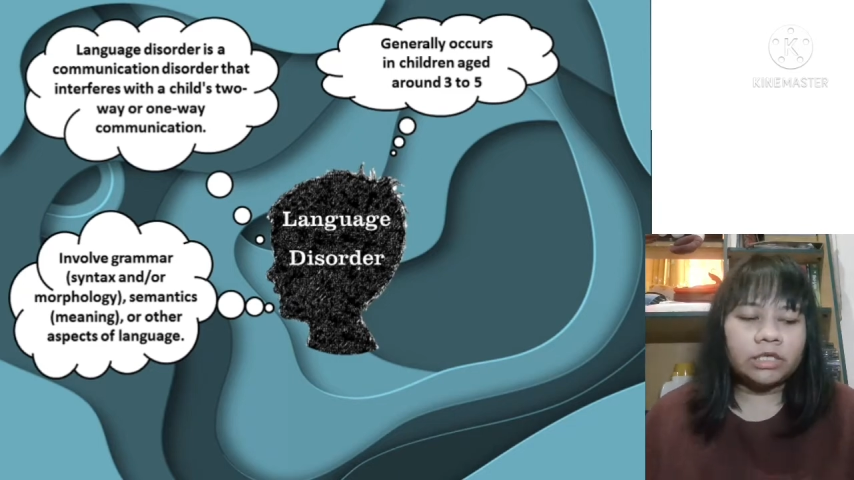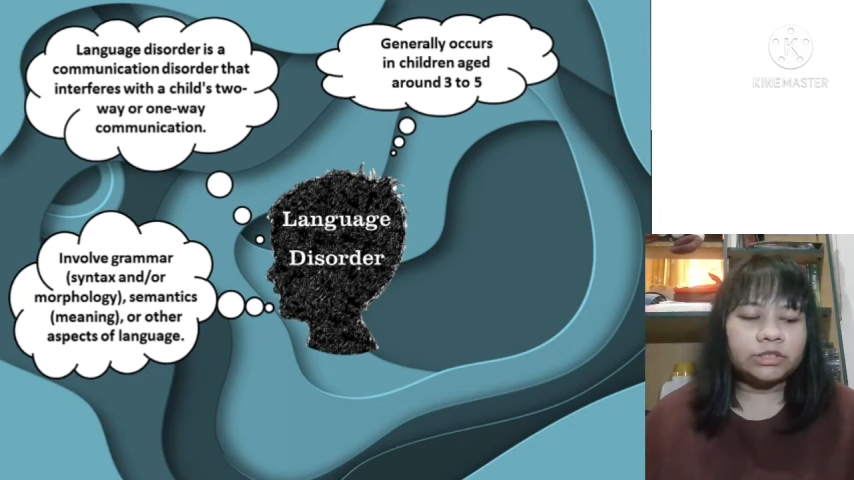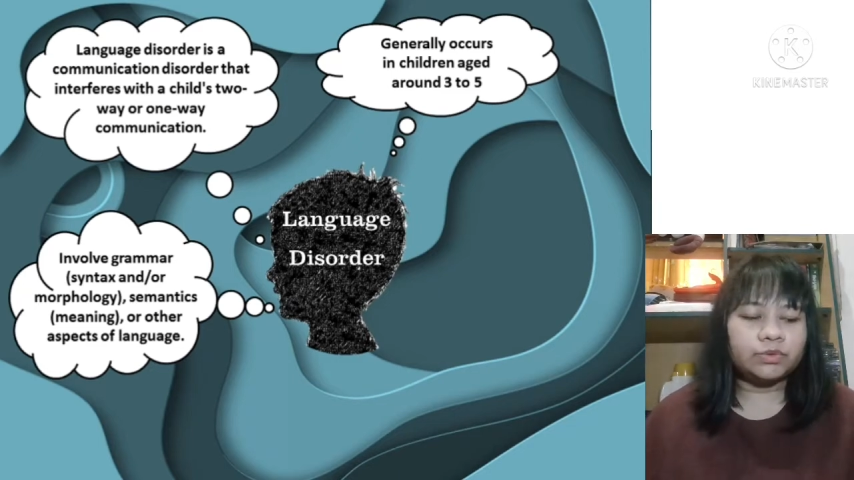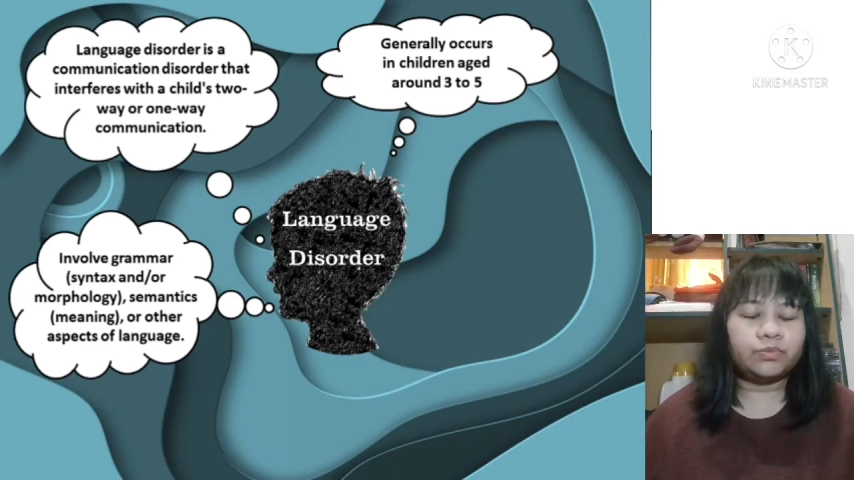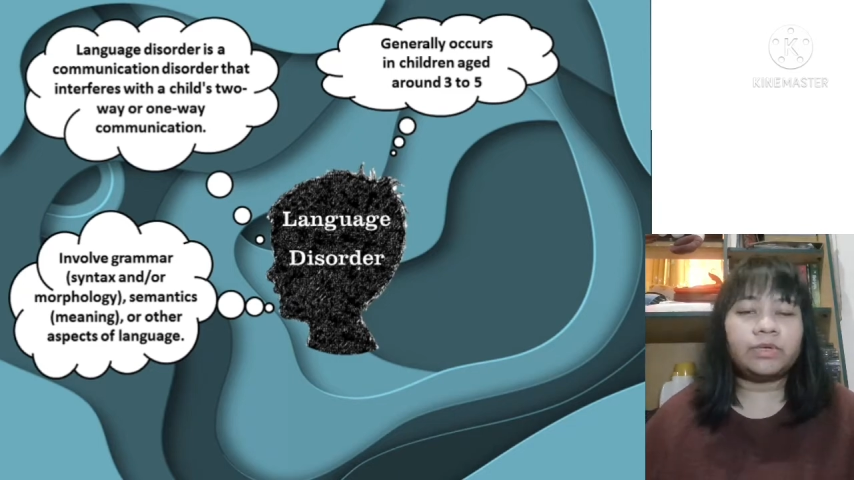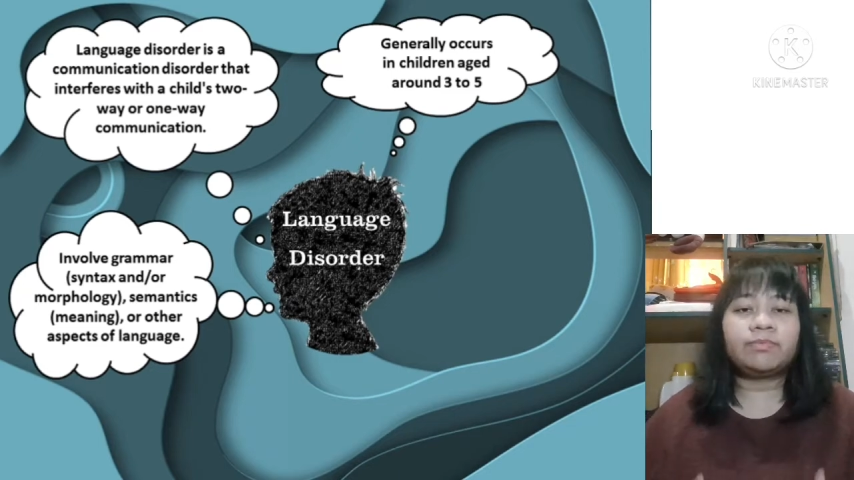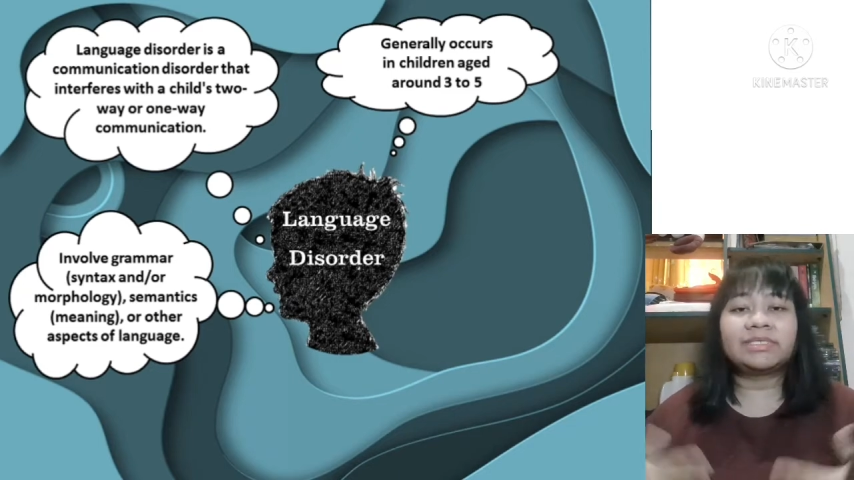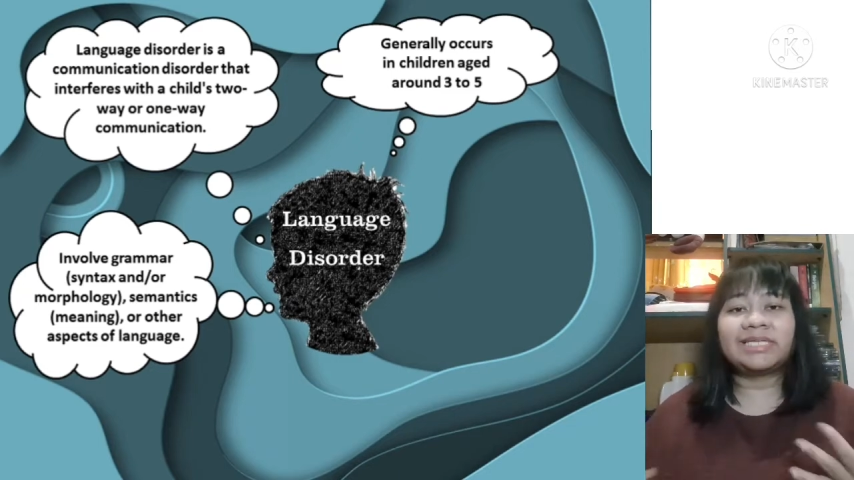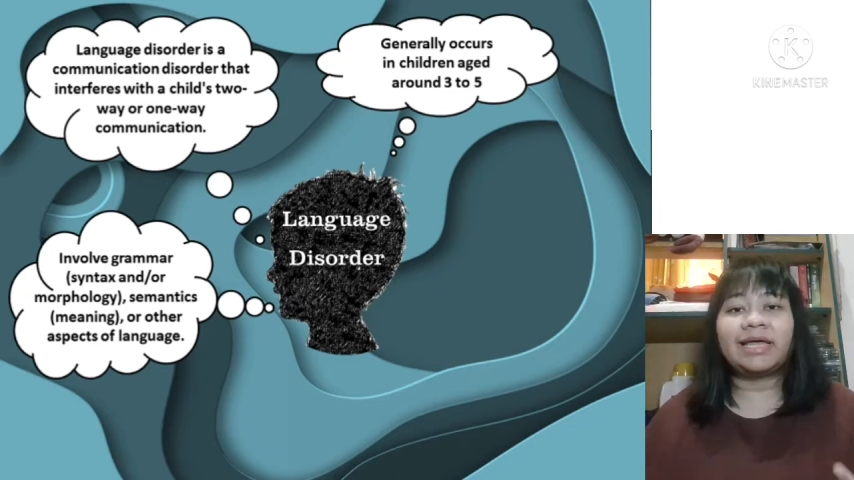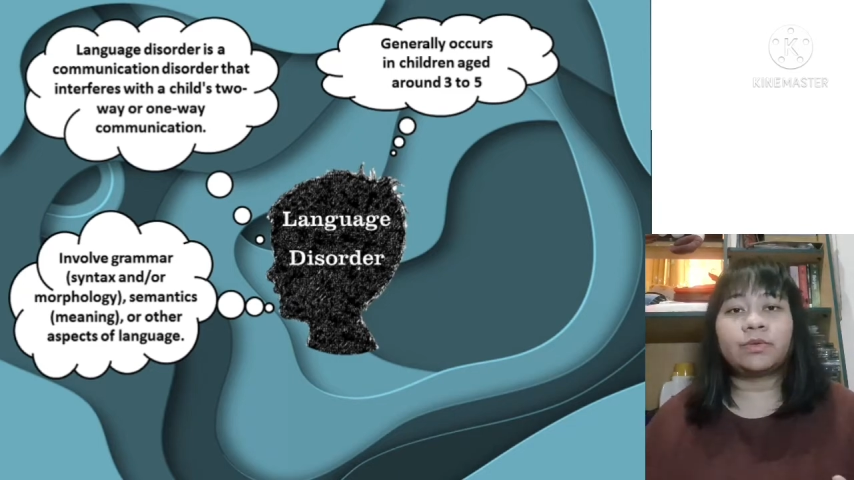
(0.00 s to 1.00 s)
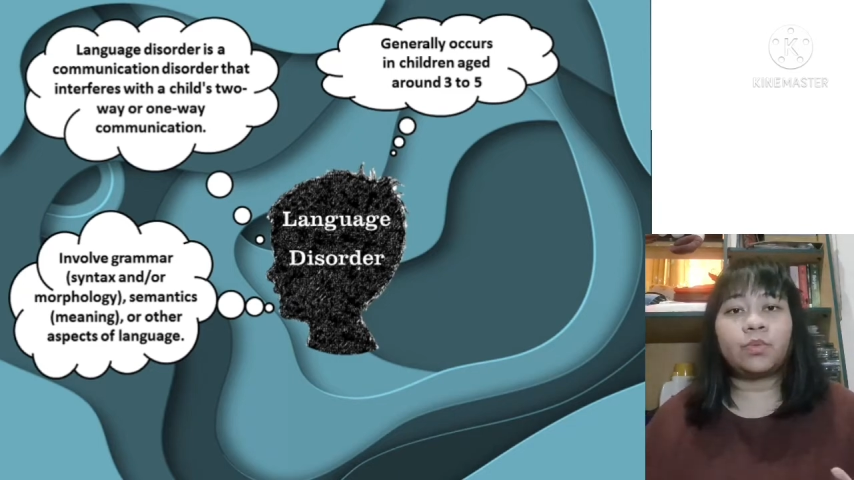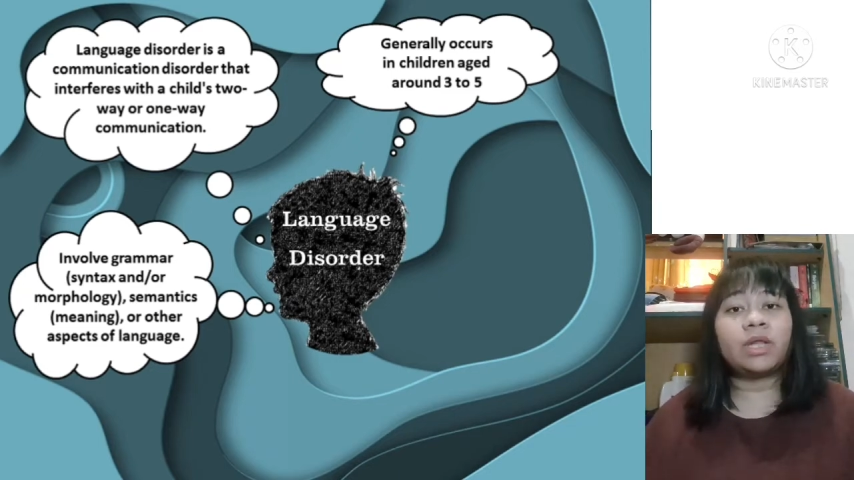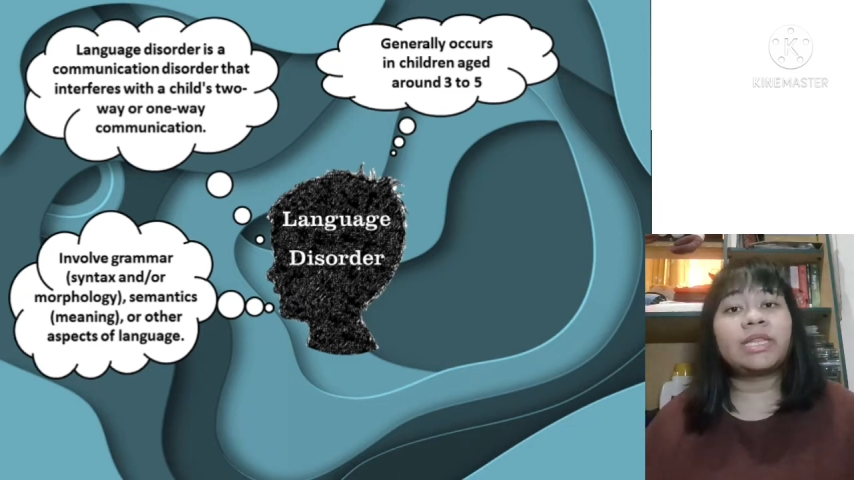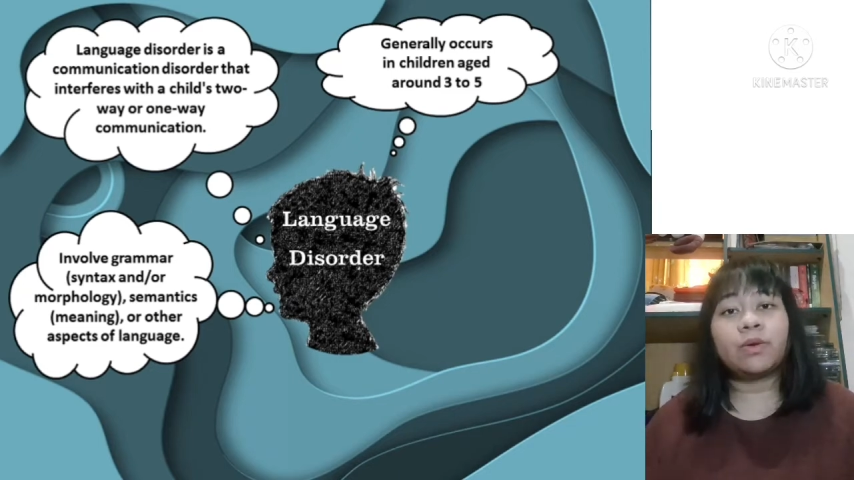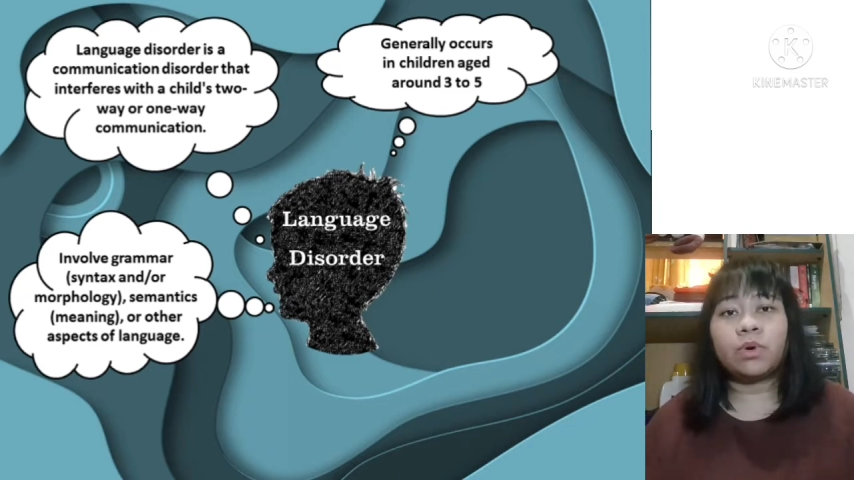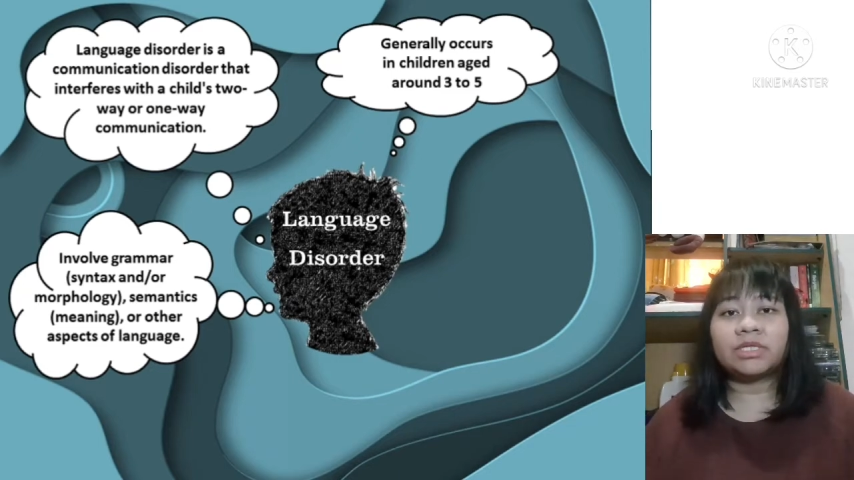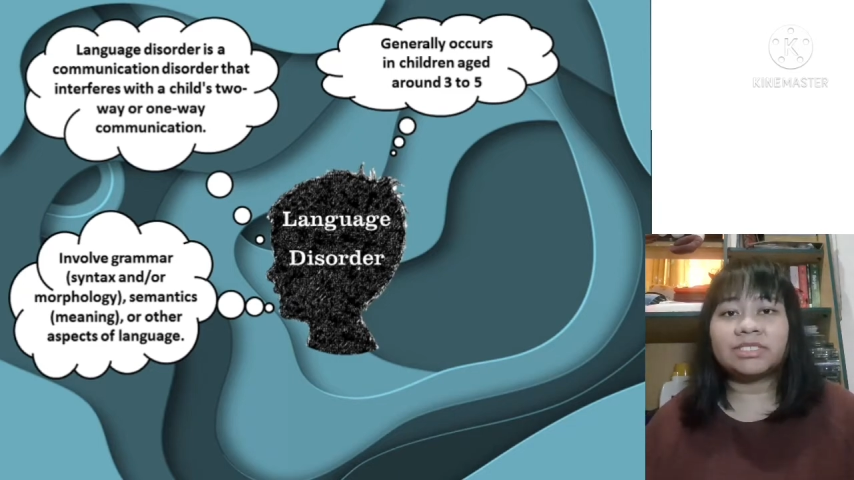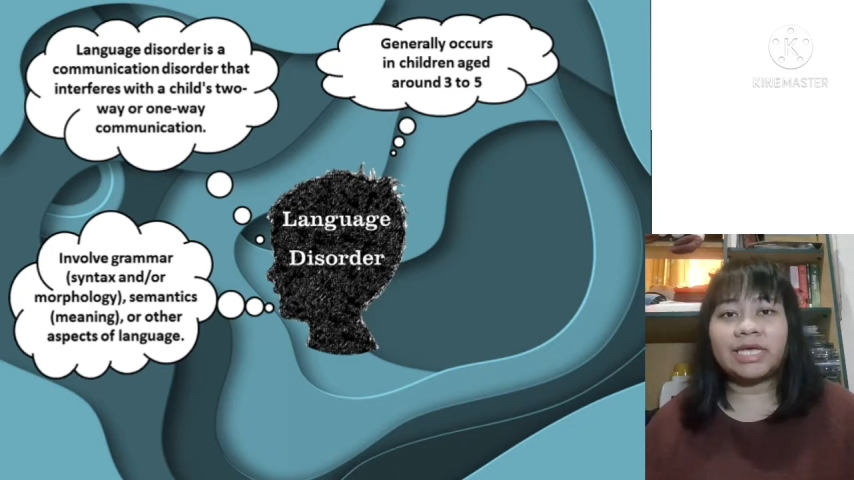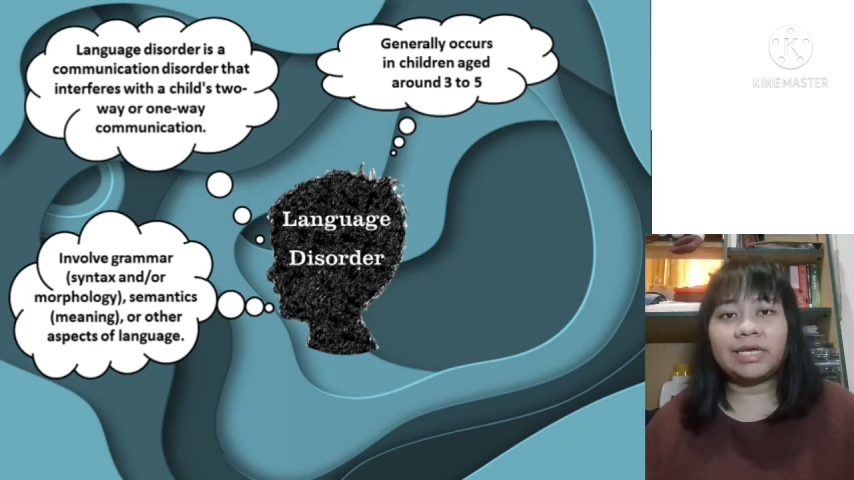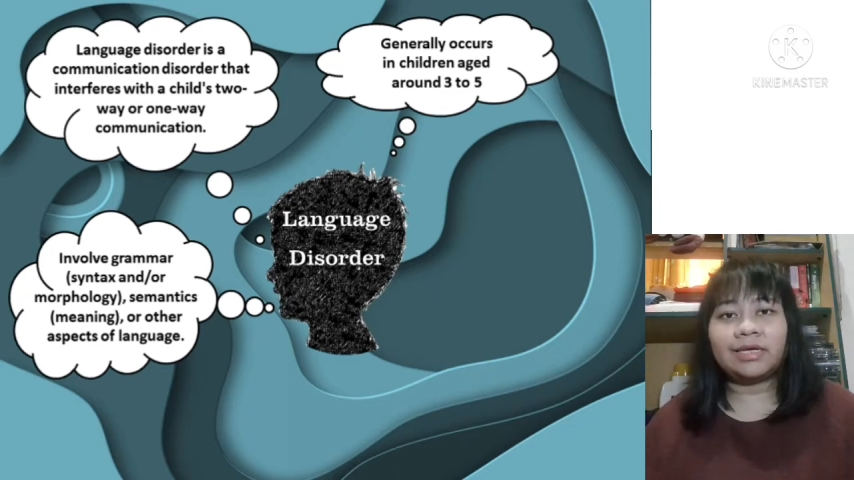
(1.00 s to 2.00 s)
to represent what they want to
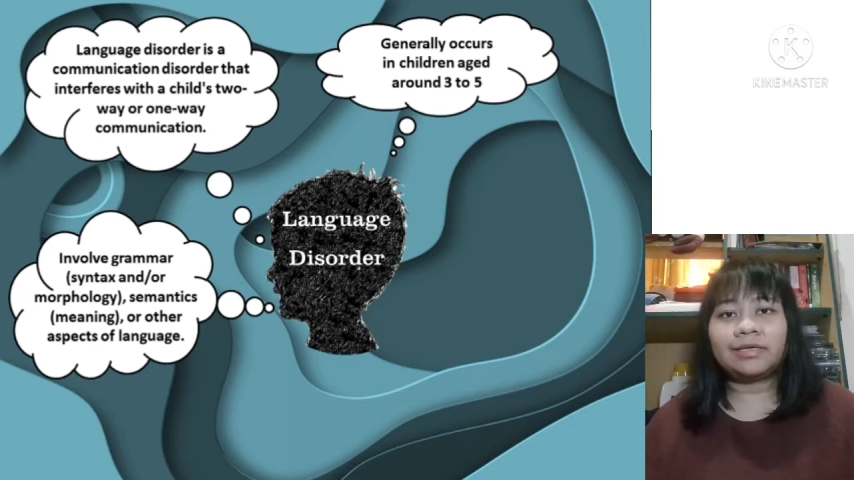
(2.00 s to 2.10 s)
say.